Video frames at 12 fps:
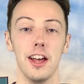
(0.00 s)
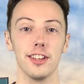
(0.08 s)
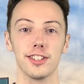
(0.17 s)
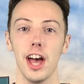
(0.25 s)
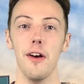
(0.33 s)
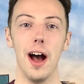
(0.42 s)

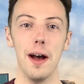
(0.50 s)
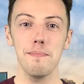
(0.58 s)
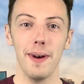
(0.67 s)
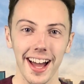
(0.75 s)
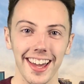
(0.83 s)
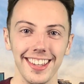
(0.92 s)
So I'm
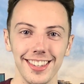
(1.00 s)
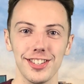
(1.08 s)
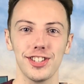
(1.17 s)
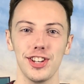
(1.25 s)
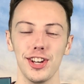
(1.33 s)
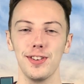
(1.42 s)
back in the
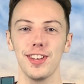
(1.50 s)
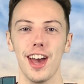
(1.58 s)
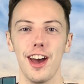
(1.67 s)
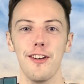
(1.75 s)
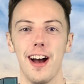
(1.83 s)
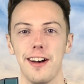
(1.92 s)

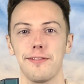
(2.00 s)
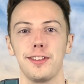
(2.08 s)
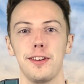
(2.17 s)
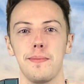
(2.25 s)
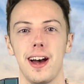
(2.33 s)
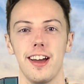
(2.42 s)
studio
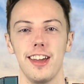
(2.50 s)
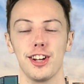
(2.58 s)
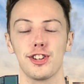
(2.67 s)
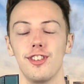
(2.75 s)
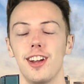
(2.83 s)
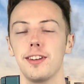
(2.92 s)
after my
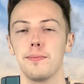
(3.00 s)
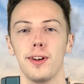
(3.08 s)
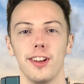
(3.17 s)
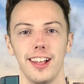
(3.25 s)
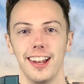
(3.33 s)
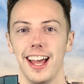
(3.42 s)

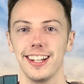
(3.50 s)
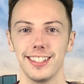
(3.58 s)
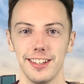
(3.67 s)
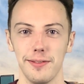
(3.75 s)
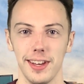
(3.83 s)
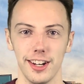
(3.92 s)
incredible
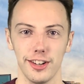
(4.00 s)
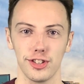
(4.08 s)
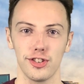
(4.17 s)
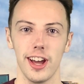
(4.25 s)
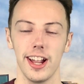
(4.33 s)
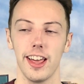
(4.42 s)
elective in
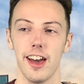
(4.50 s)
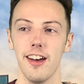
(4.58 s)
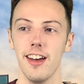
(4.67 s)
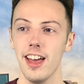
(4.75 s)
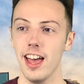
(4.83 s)
Australia,